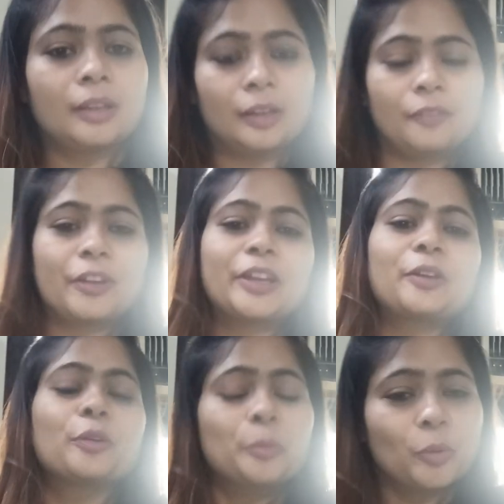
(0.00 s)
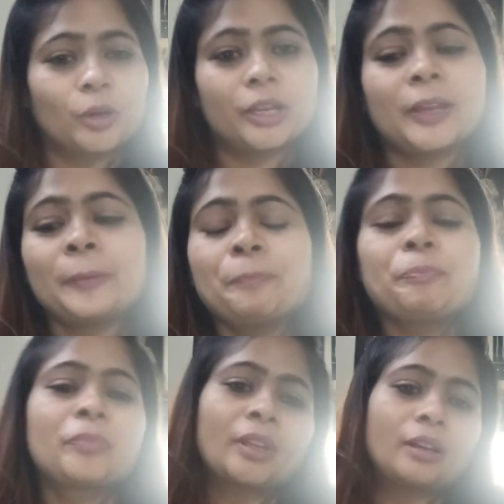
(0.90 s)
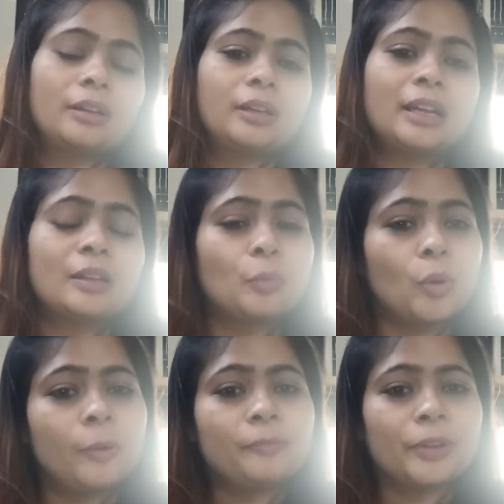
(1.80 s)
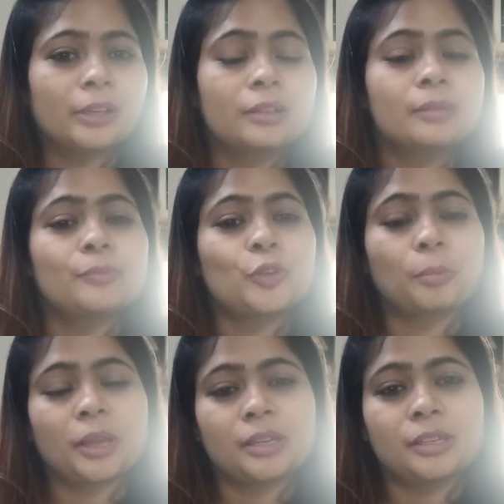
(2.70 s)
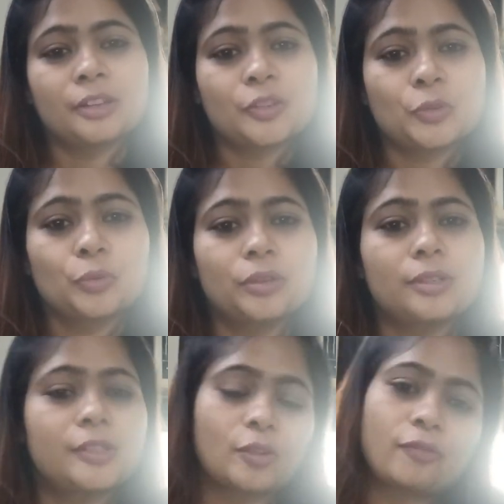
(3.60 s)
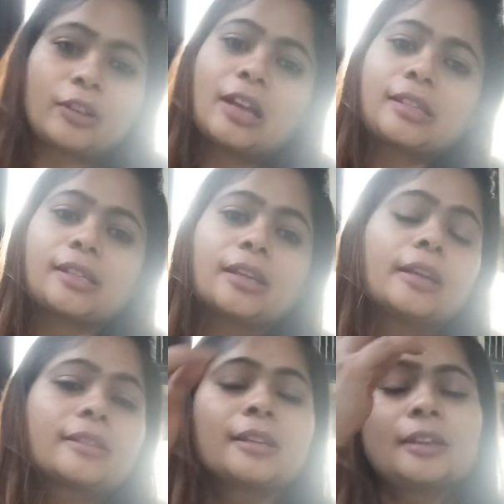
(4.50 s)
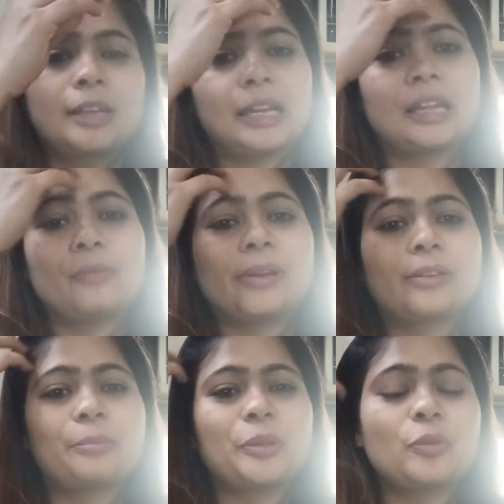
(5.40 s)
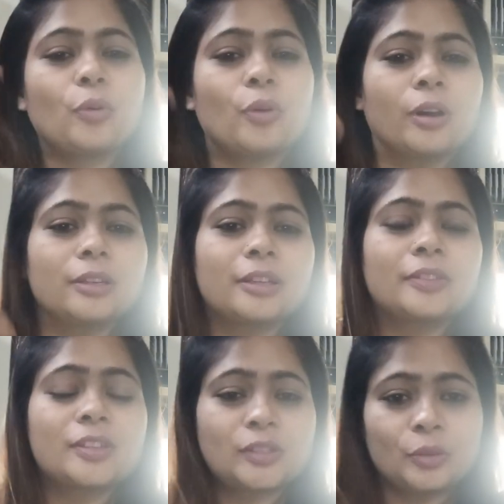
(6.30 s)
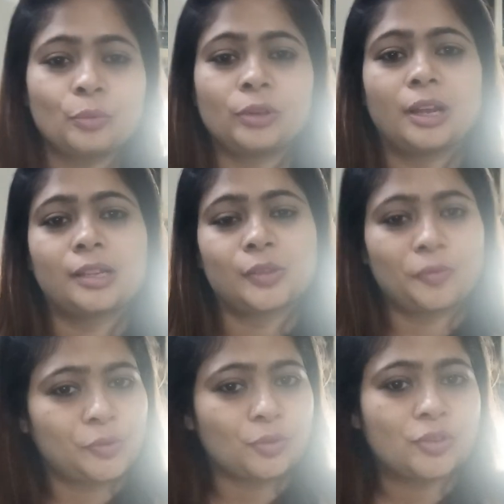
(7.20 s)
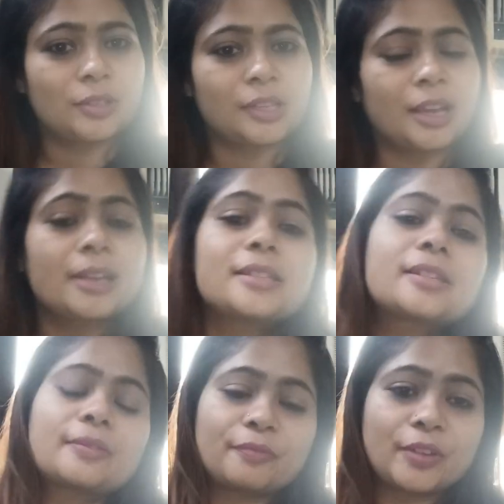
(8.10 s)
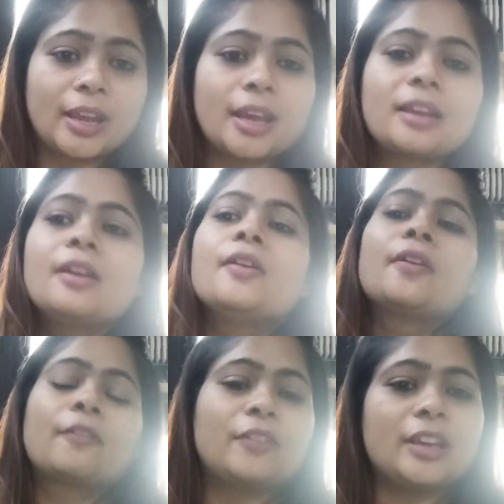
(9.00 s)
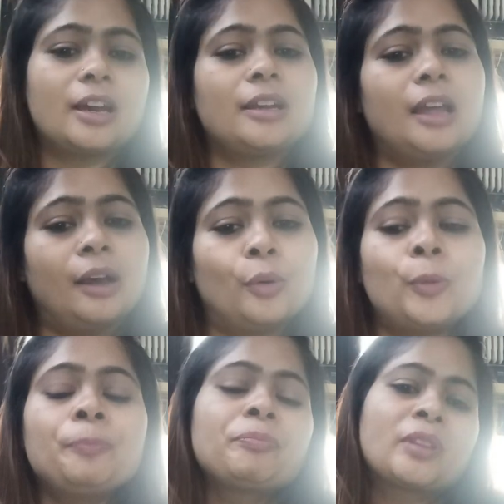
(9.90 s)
A very good morning and a warm welcome to my dear students of class 6, and I welcome you all in this new class of social science where we are now